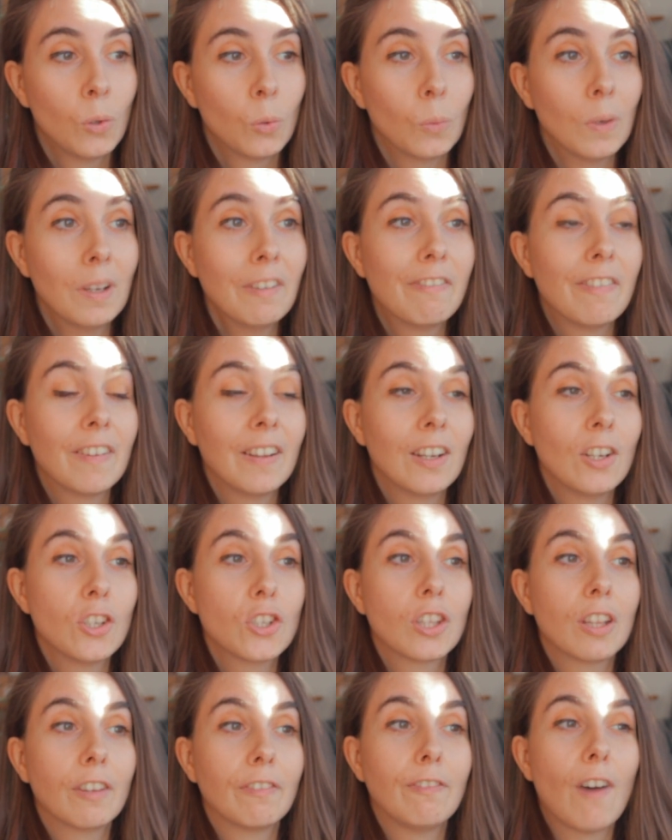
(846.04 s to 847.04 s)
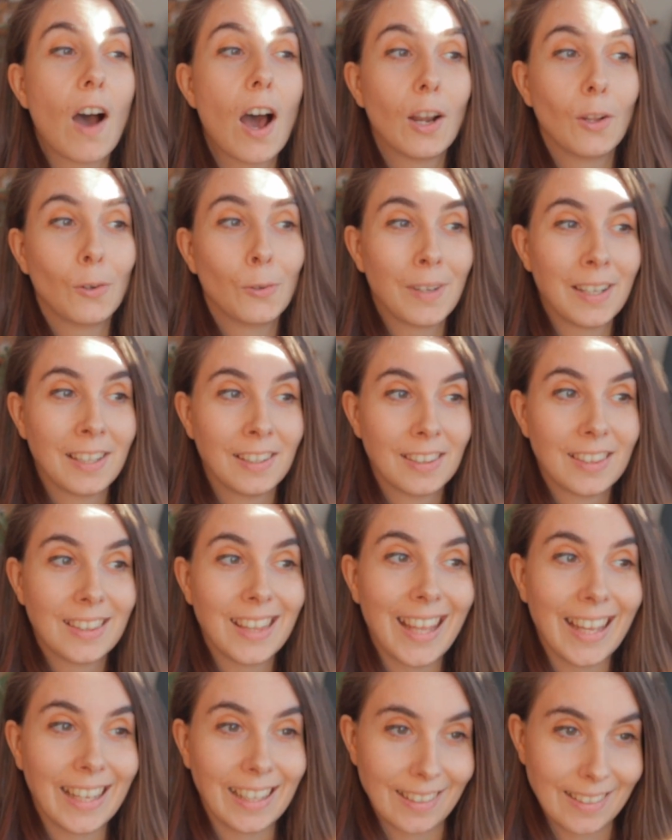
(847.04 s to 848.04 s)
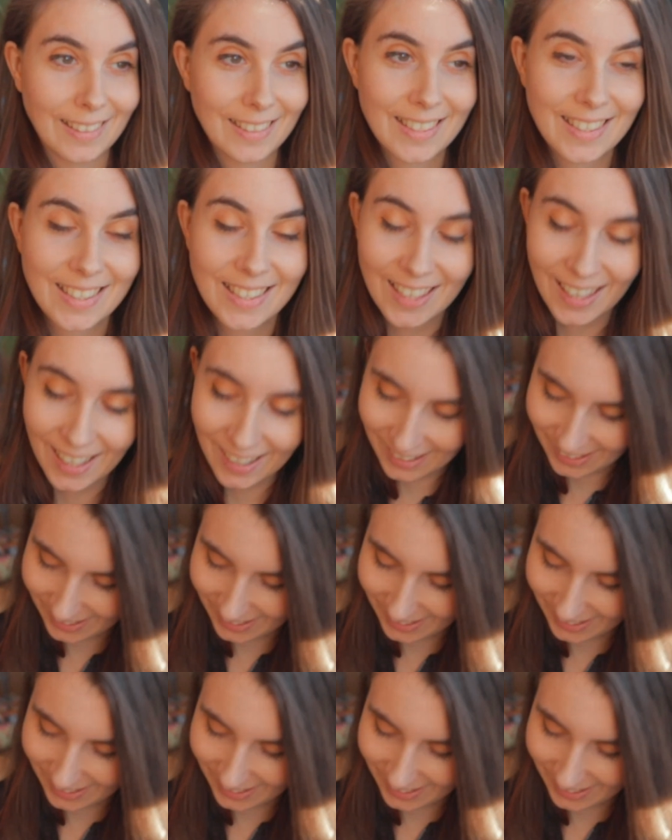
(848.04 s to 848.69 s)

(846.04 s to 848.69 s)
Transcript: we finished the following things.